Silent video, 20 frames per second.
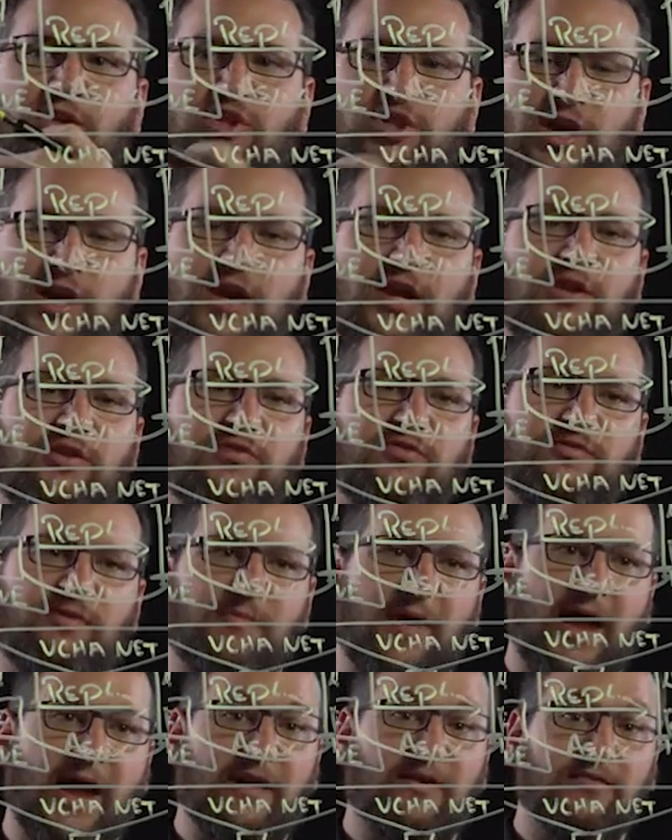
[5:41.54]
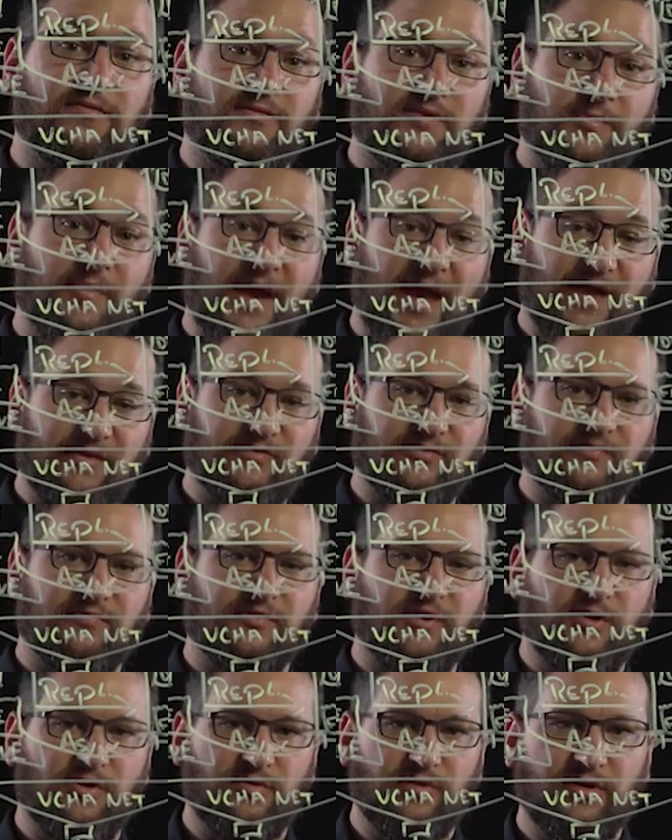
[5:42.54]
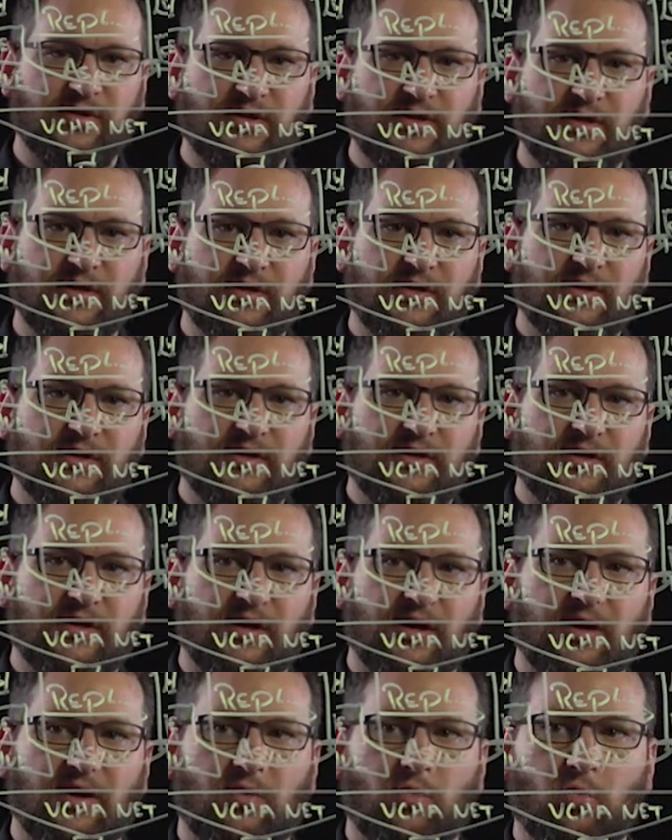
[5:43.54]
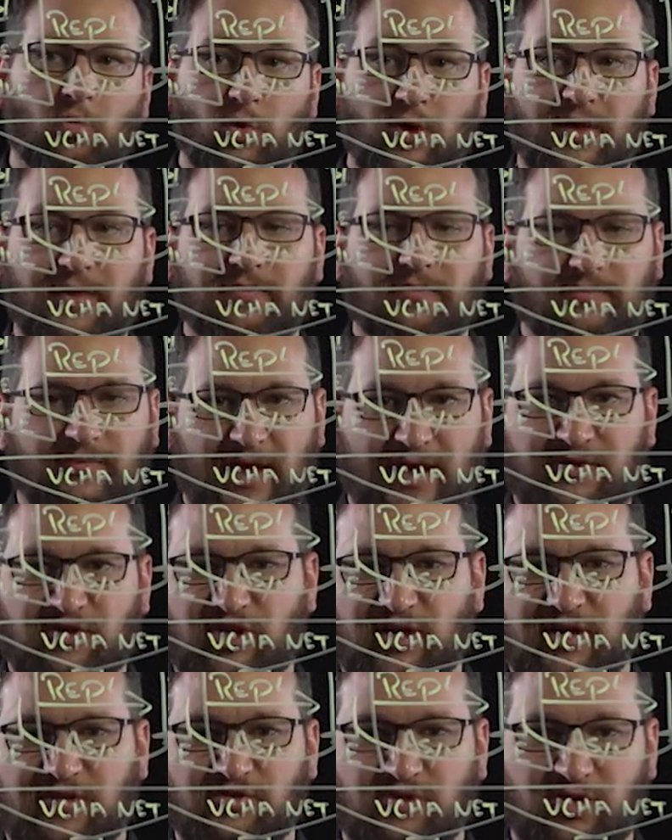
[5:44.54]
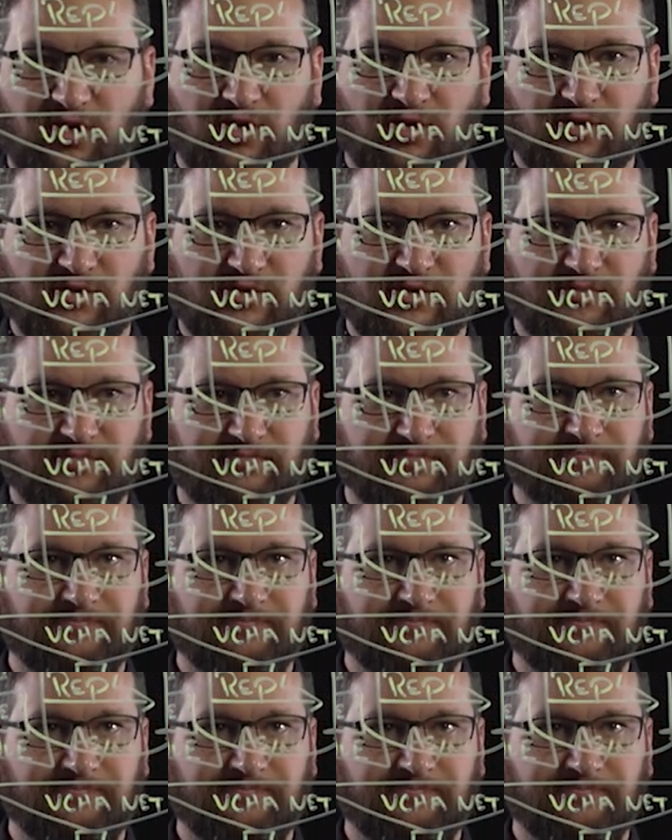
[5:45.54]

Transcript: a change from active to passive node uh, when that change occurs.